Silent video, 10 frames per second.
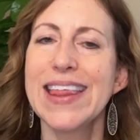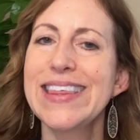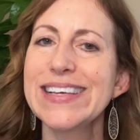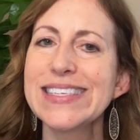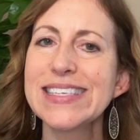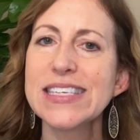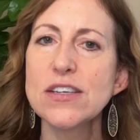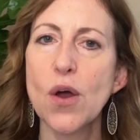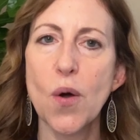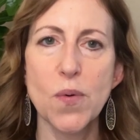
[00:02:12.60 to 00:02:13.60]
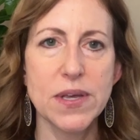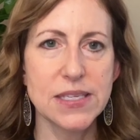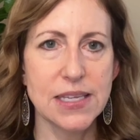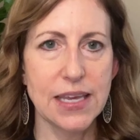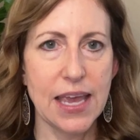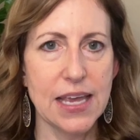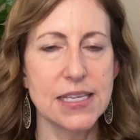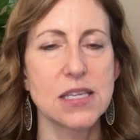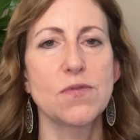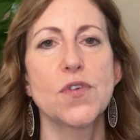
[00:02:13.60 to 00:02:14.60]
This isn't always the
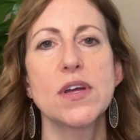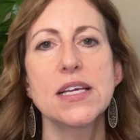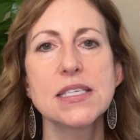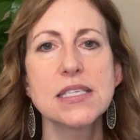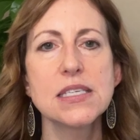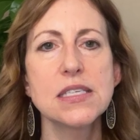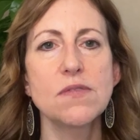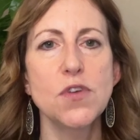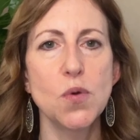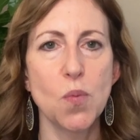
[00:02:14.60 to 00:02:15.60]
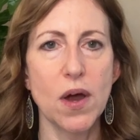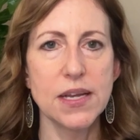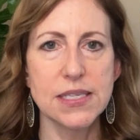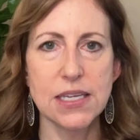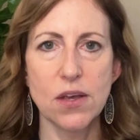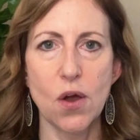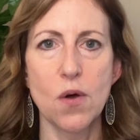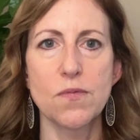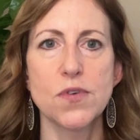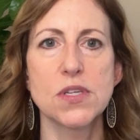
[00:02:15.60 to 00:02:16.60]
case. For instance, if you want to see a
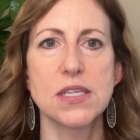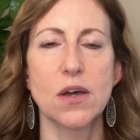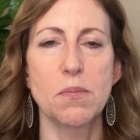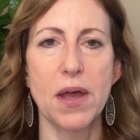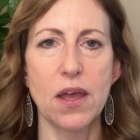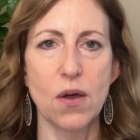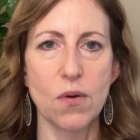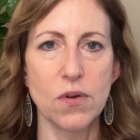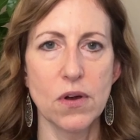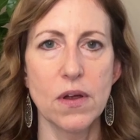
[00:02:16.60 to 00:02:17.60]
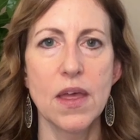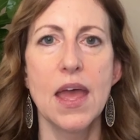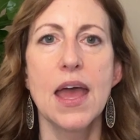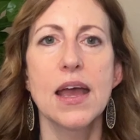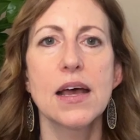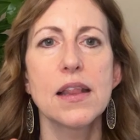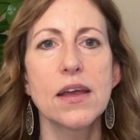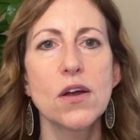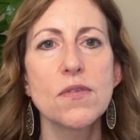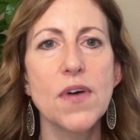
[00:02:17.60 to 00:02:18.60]
home for sale by owner,
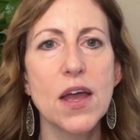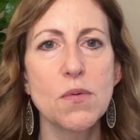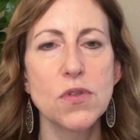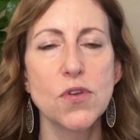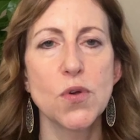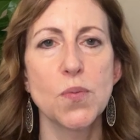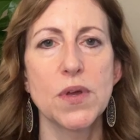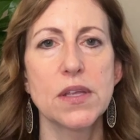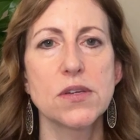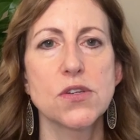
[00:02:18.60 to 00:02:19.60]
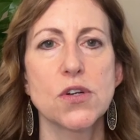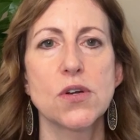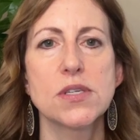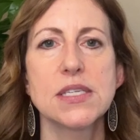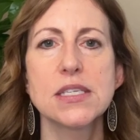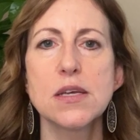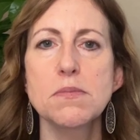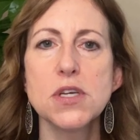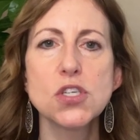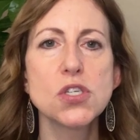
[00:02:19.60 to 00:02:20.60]
clarify with your realtor since
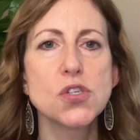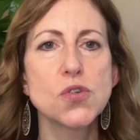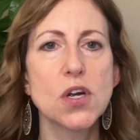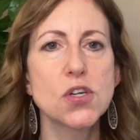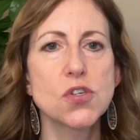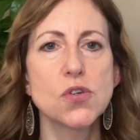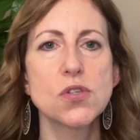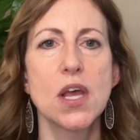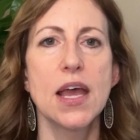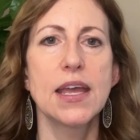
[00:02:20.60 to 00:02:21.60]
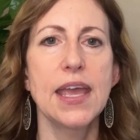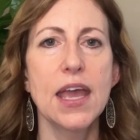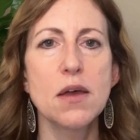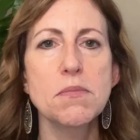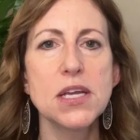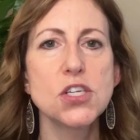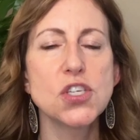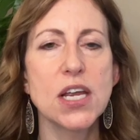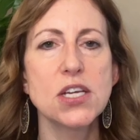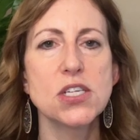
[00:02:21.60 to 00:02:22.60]
commission structures can be
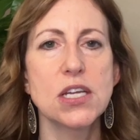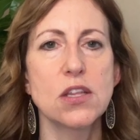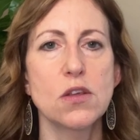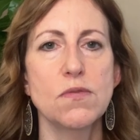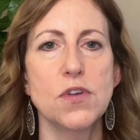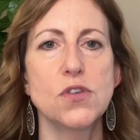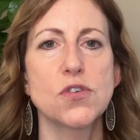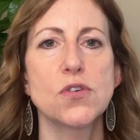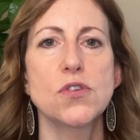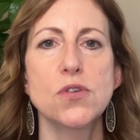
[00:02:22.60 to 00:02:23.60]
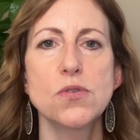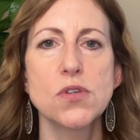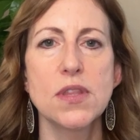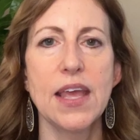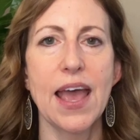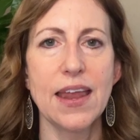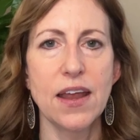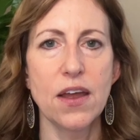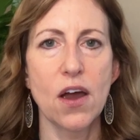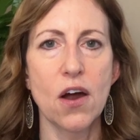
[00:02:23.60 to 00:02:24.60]
changing in the future due to the
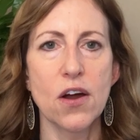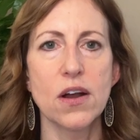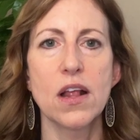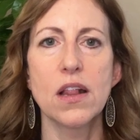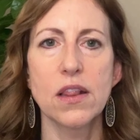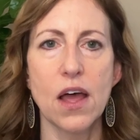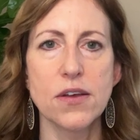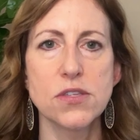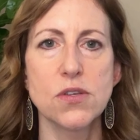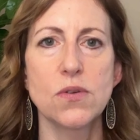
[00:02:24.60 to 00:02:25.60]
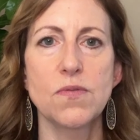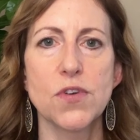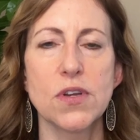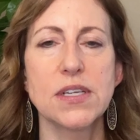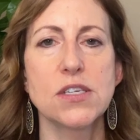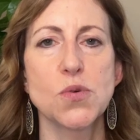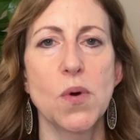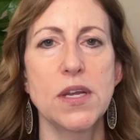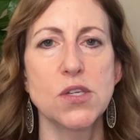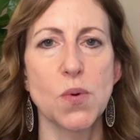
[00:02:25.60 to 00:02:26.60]
NAR lawsuit verdict in
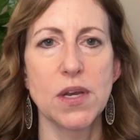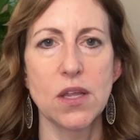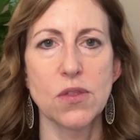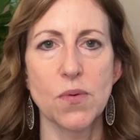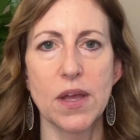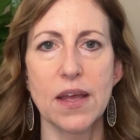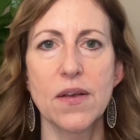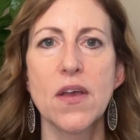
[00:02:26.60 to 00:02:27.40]
2023.